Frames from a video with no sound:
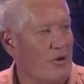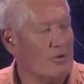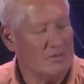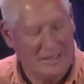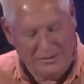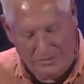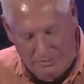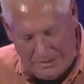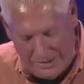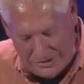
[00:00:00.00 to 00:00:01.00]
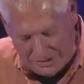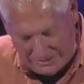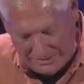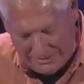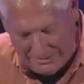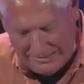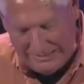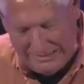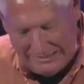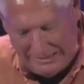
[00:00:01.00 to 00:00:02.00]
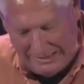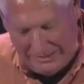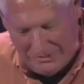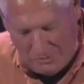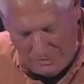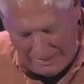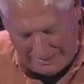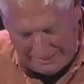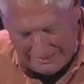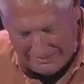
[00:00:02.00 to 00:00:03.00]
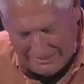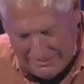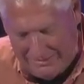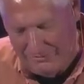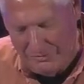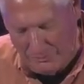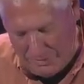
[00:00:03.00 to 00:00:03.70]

don't let religion get in the way of the